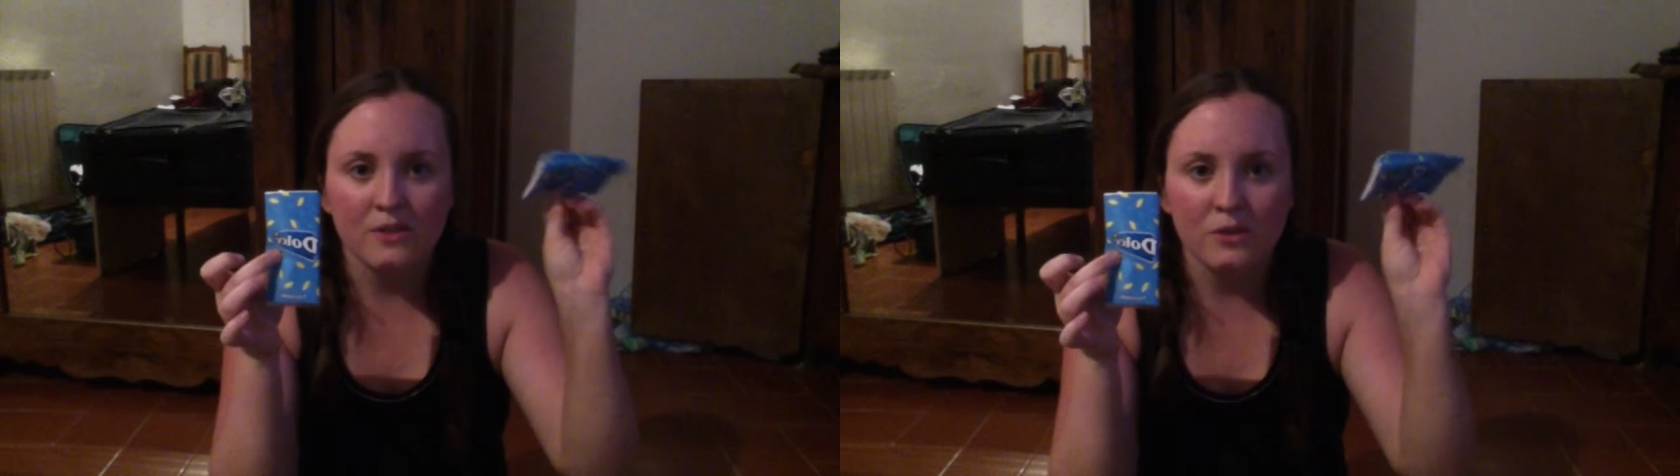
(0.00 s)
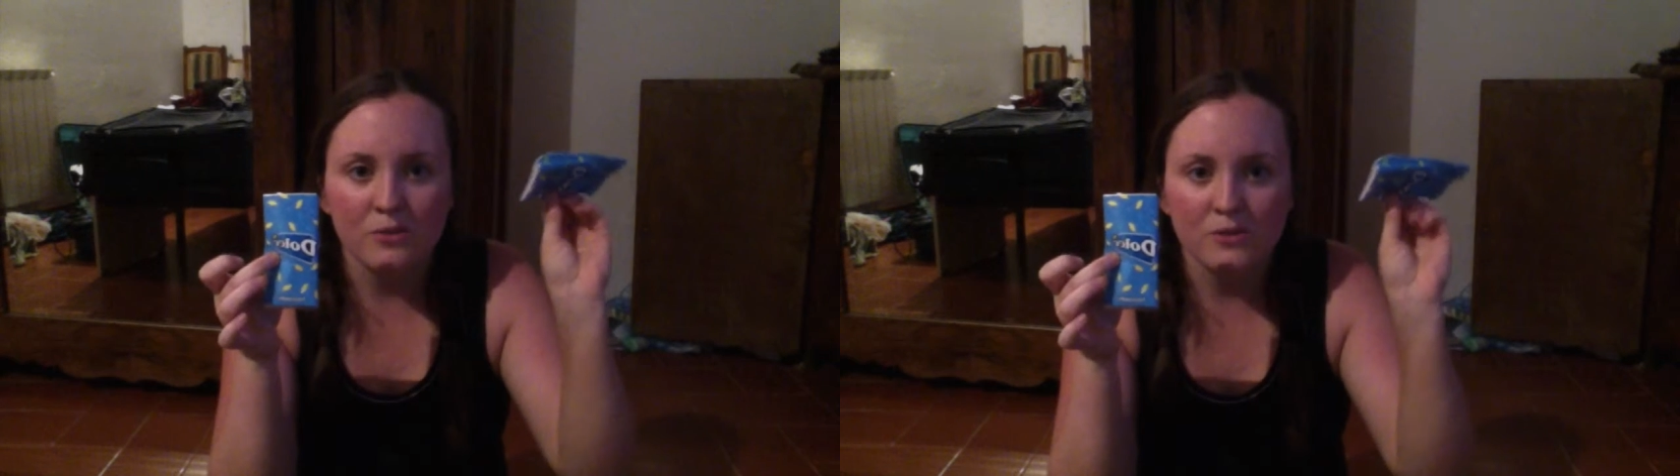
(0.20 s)

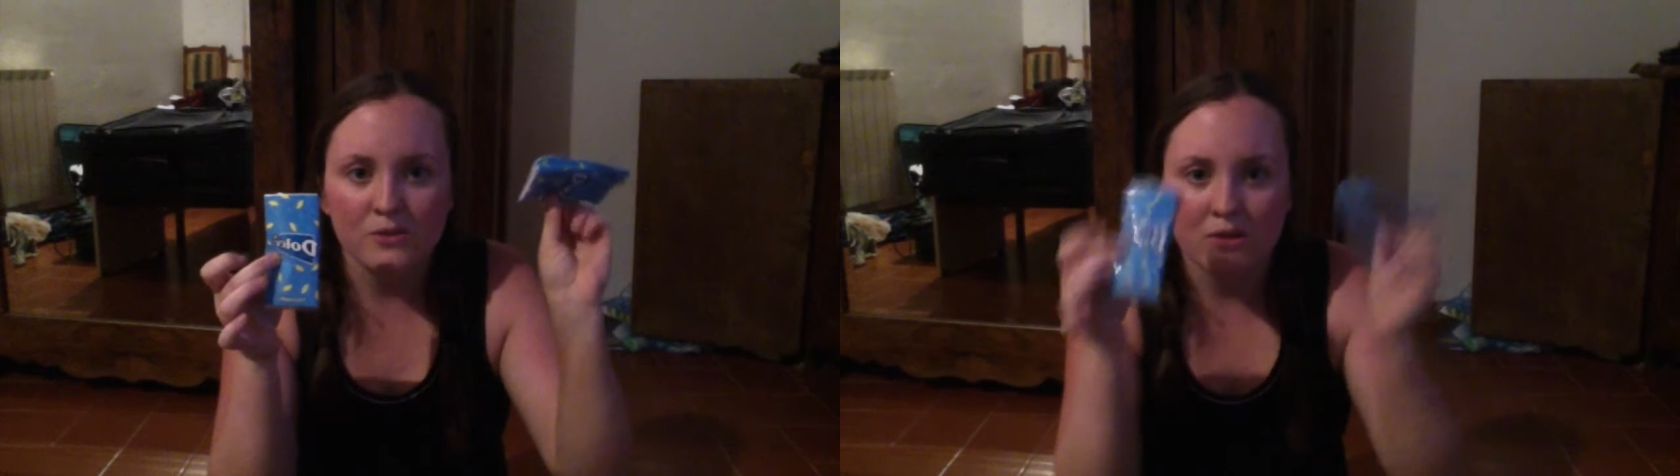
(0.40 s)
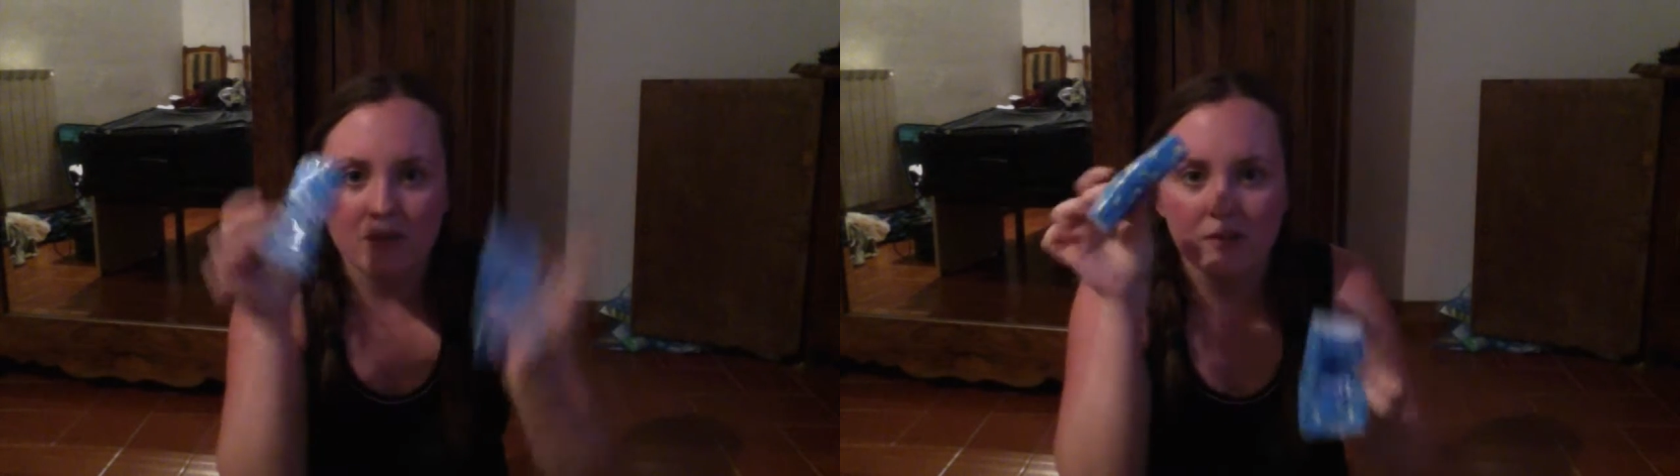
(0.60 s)
almost
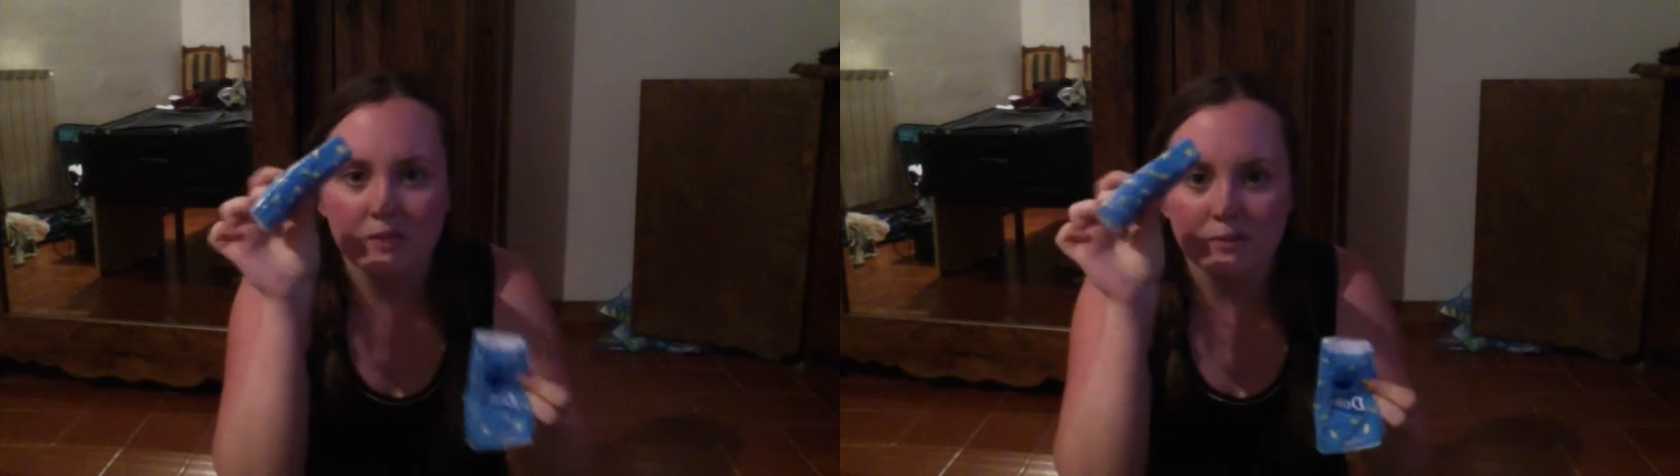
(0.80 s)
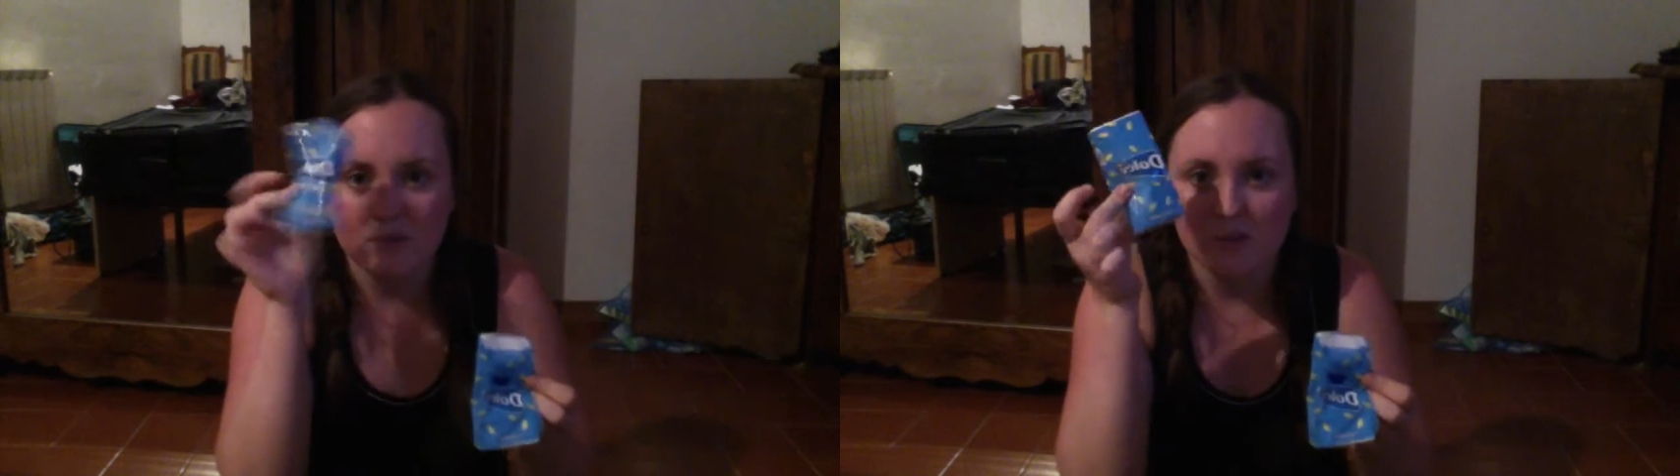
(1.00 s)
gone.
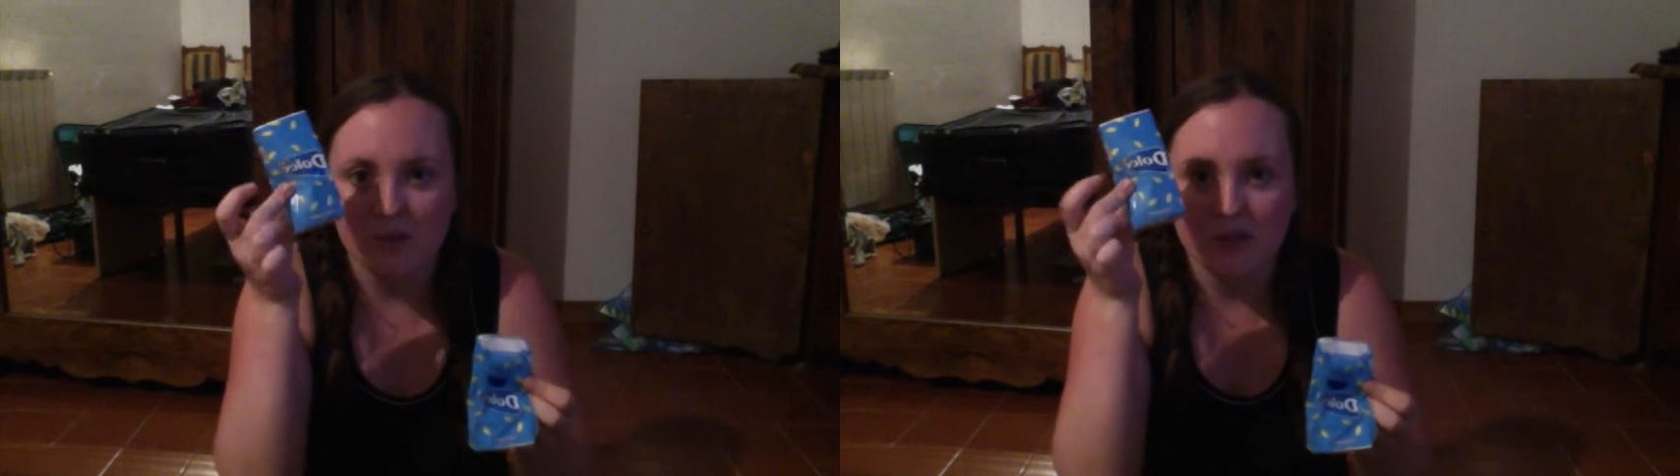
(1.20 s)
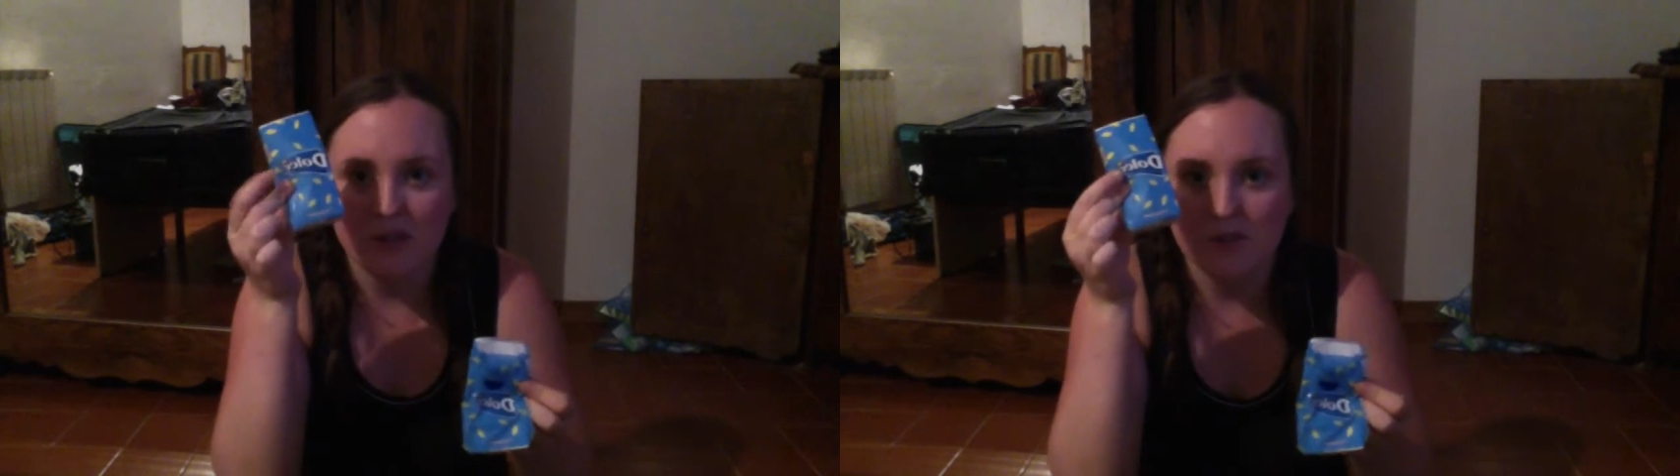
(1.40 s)
This one's
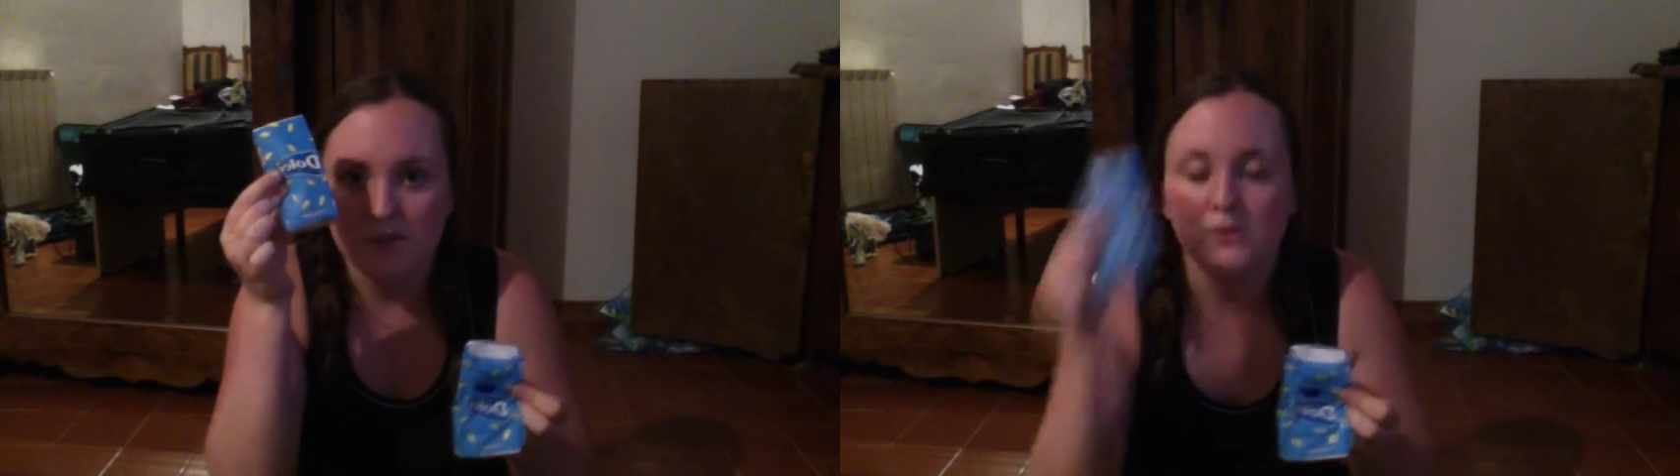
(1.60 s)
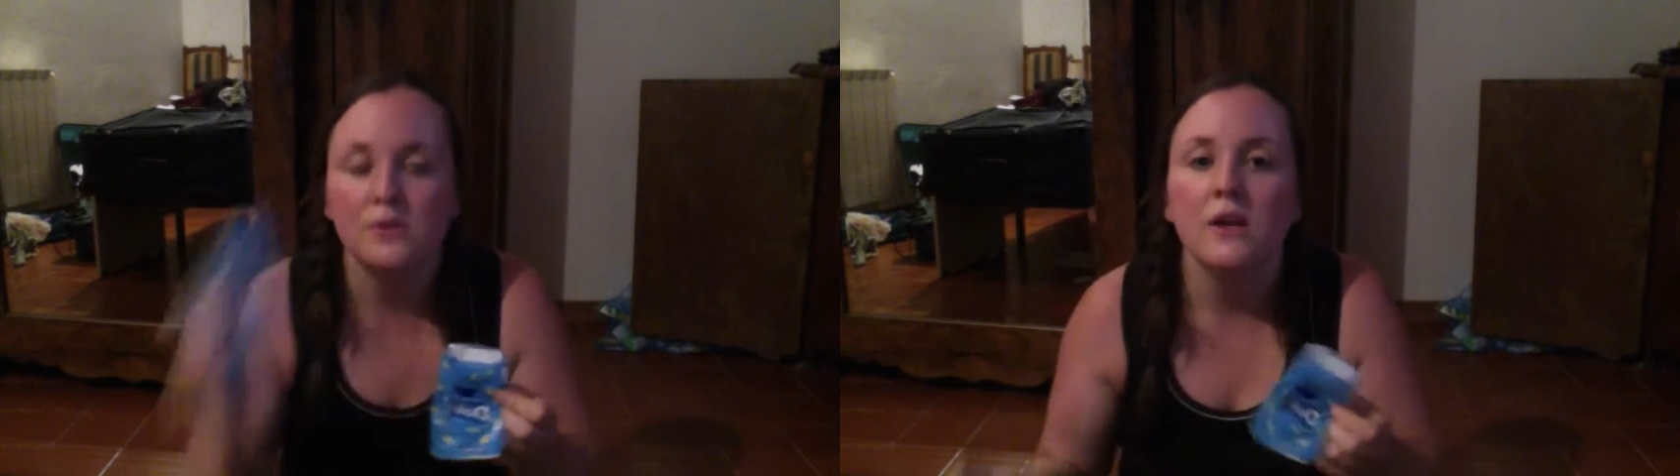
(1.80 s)
brand new.